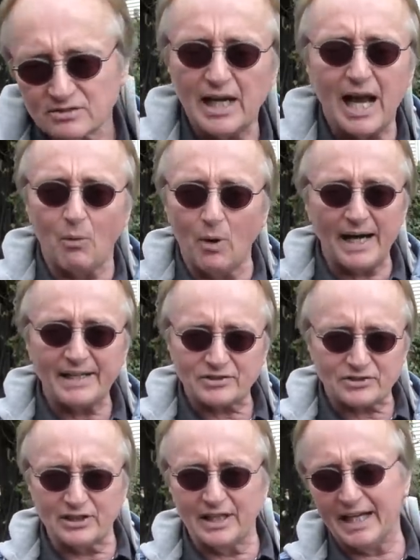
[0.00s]
you're not
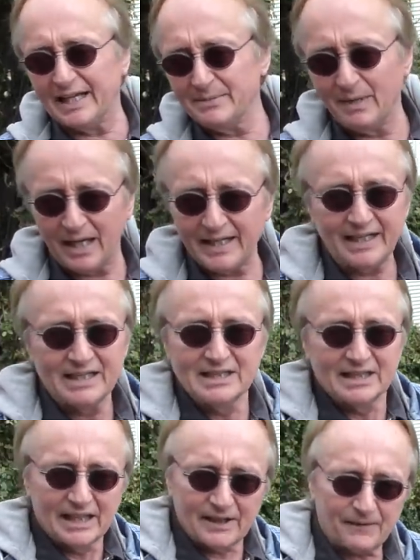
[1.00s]
wasting any money
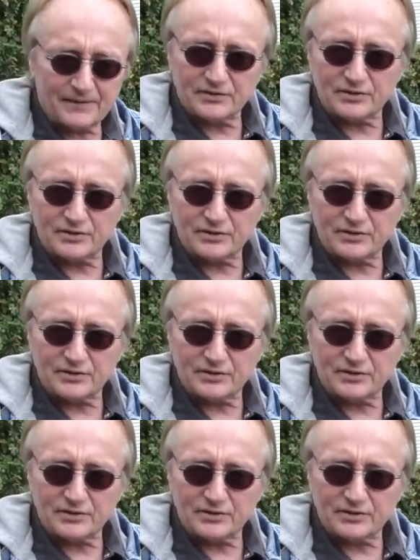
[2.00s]
If it